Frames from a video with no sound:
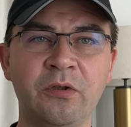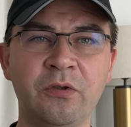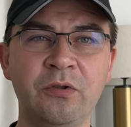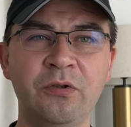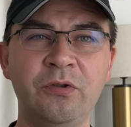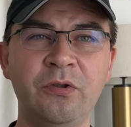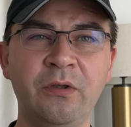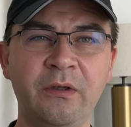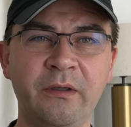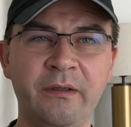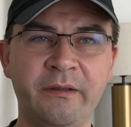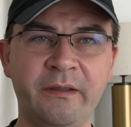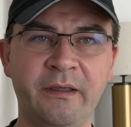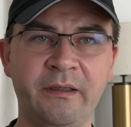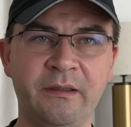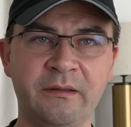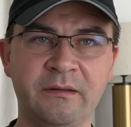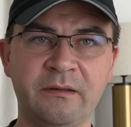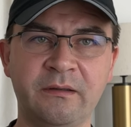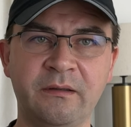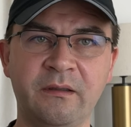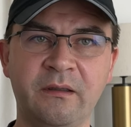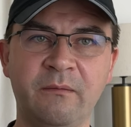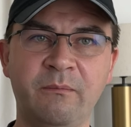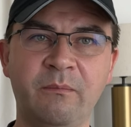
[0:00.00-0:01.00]
usually
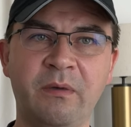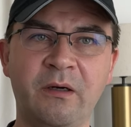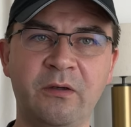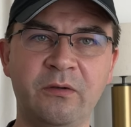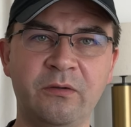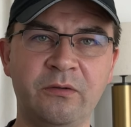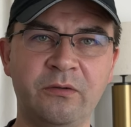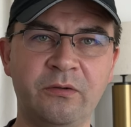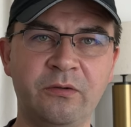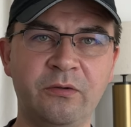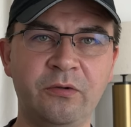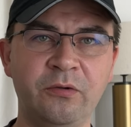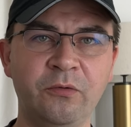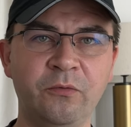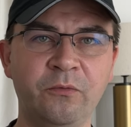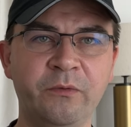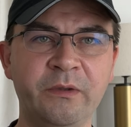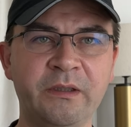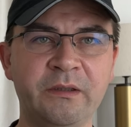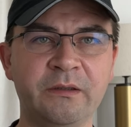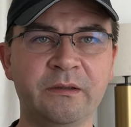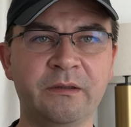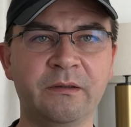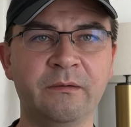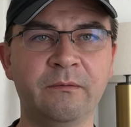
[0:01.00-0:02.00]
takes about 2
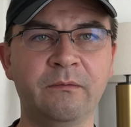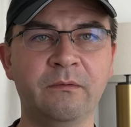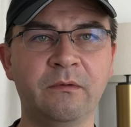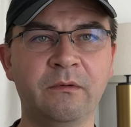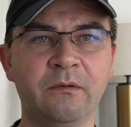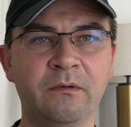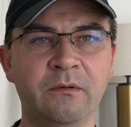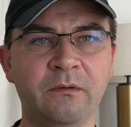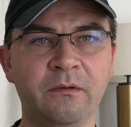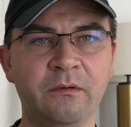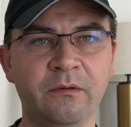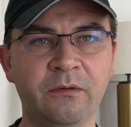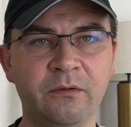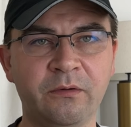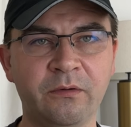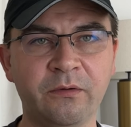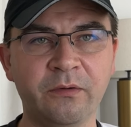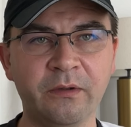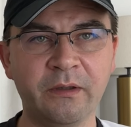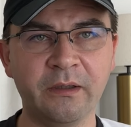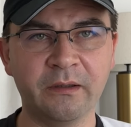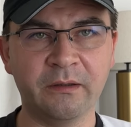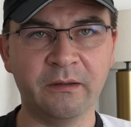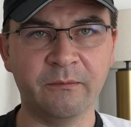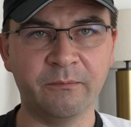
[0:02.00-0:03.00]
weeks to
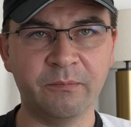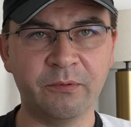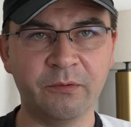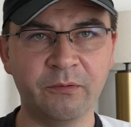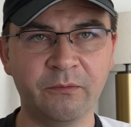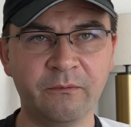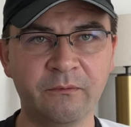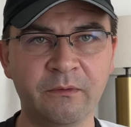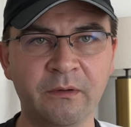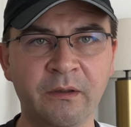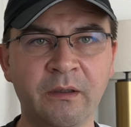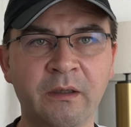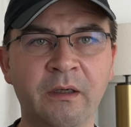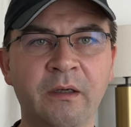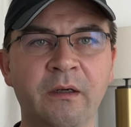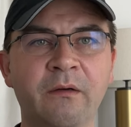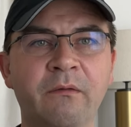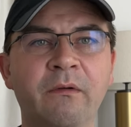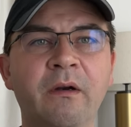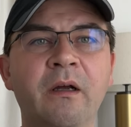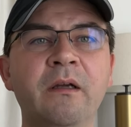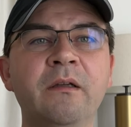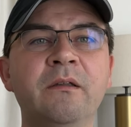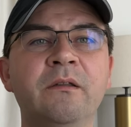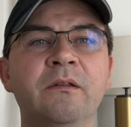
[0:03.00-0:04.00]
get approved,
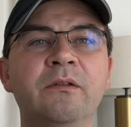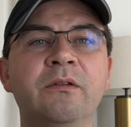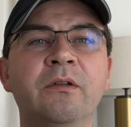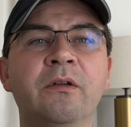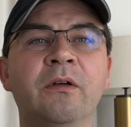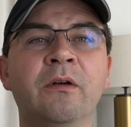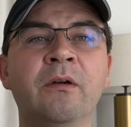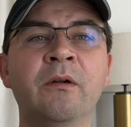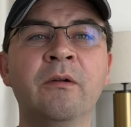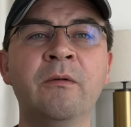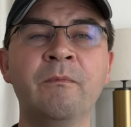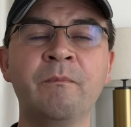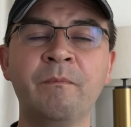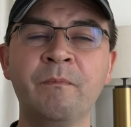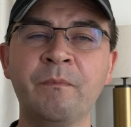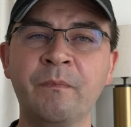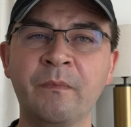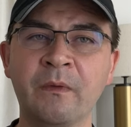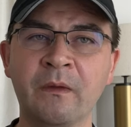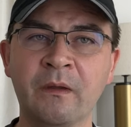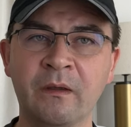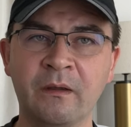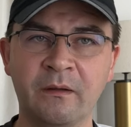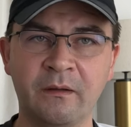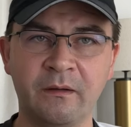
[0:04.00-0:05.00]
right? So
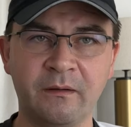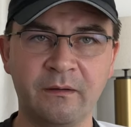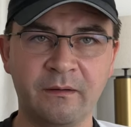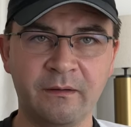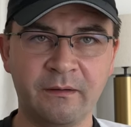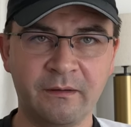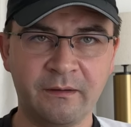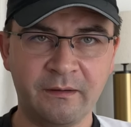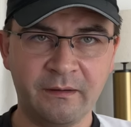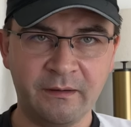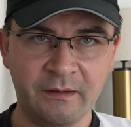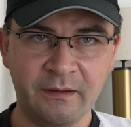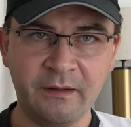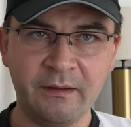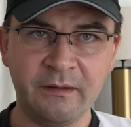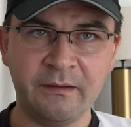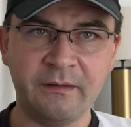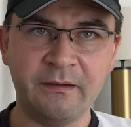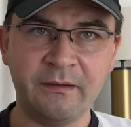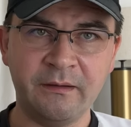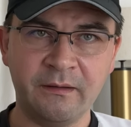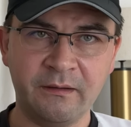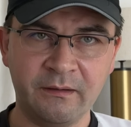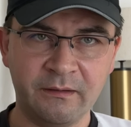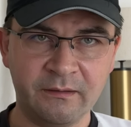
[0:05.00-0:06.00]
it
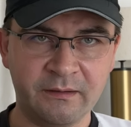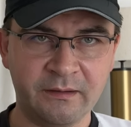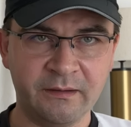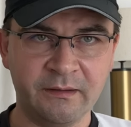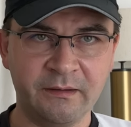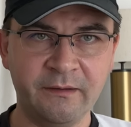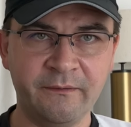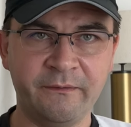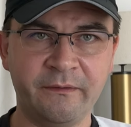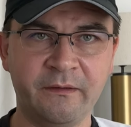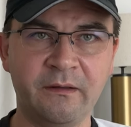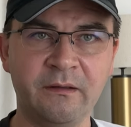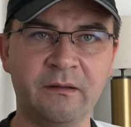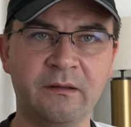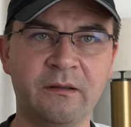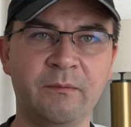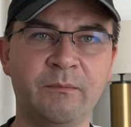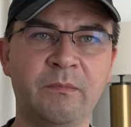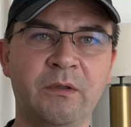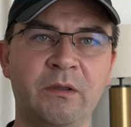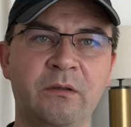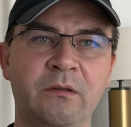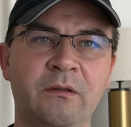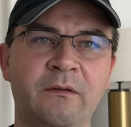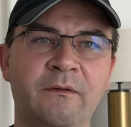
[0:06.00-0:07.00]
is a significant
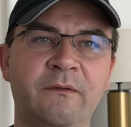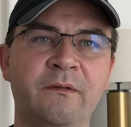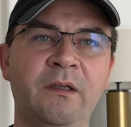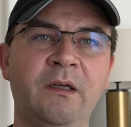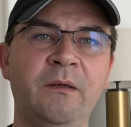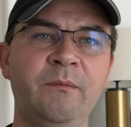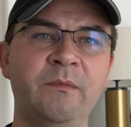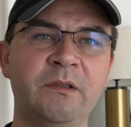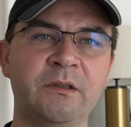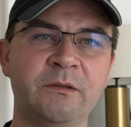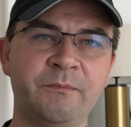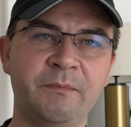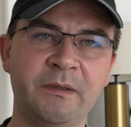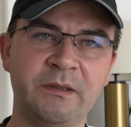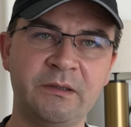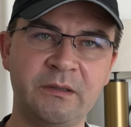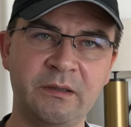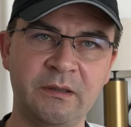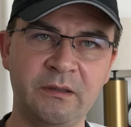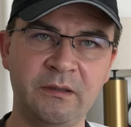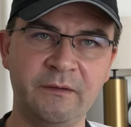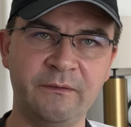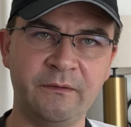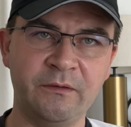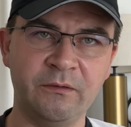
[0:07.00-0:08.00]
amount of time,
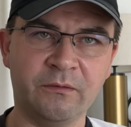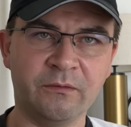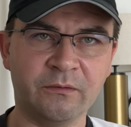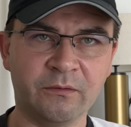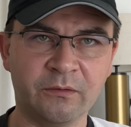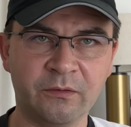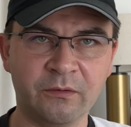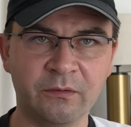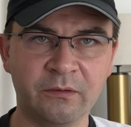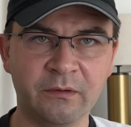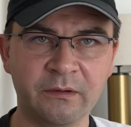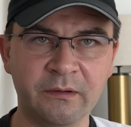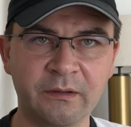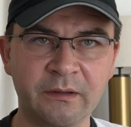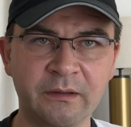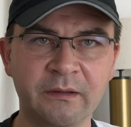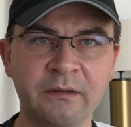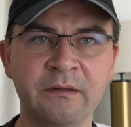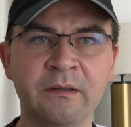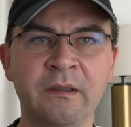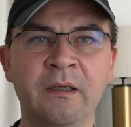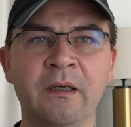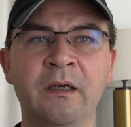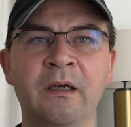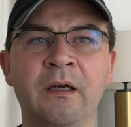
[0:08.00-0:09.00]
especially if you're on
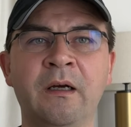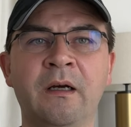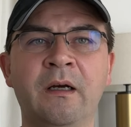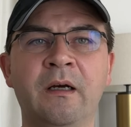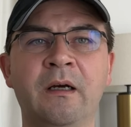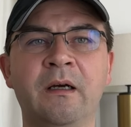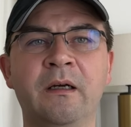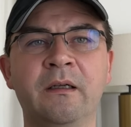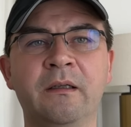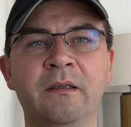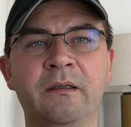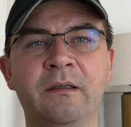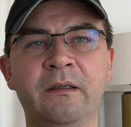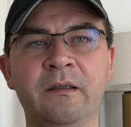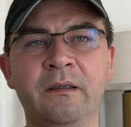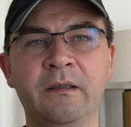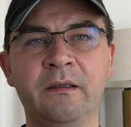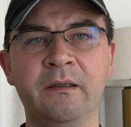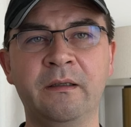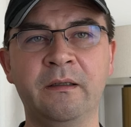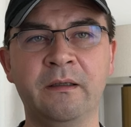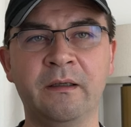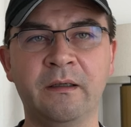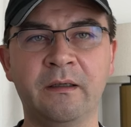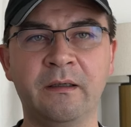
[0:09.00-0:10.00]
holidays.
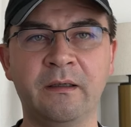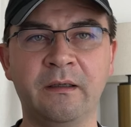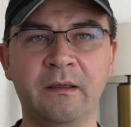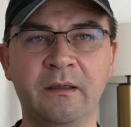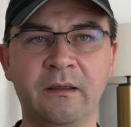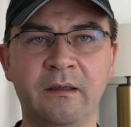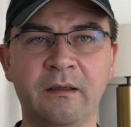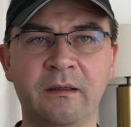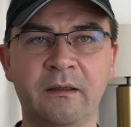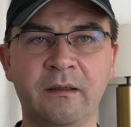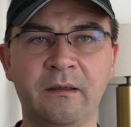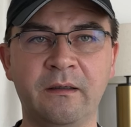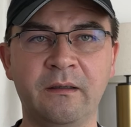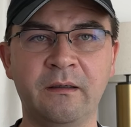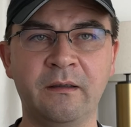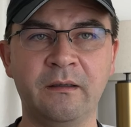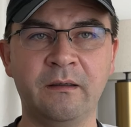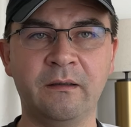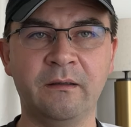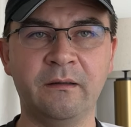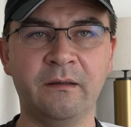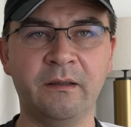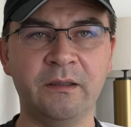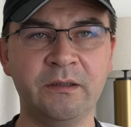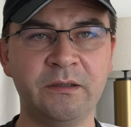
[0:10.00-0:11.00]
The
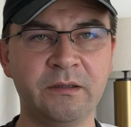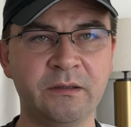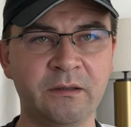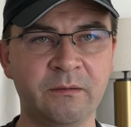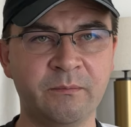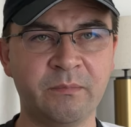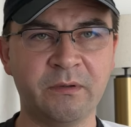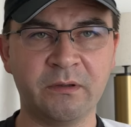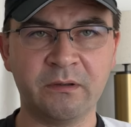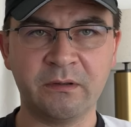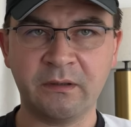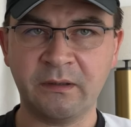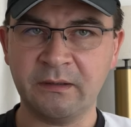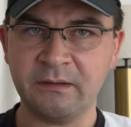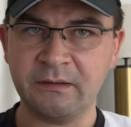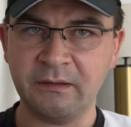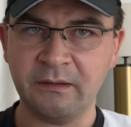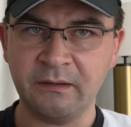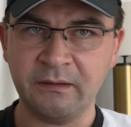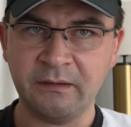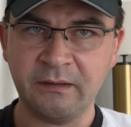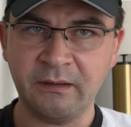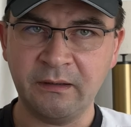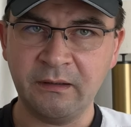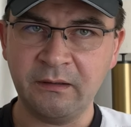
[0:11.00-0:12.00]
National
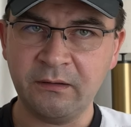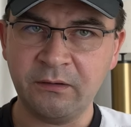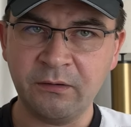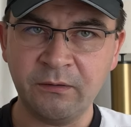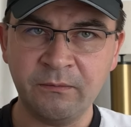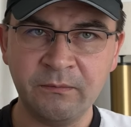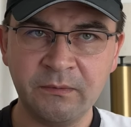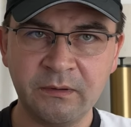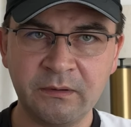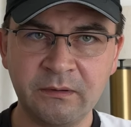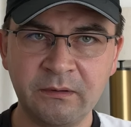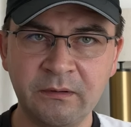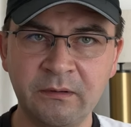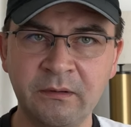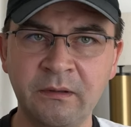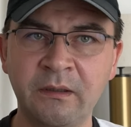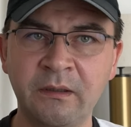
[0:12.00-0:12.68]
Broadcasting Telecom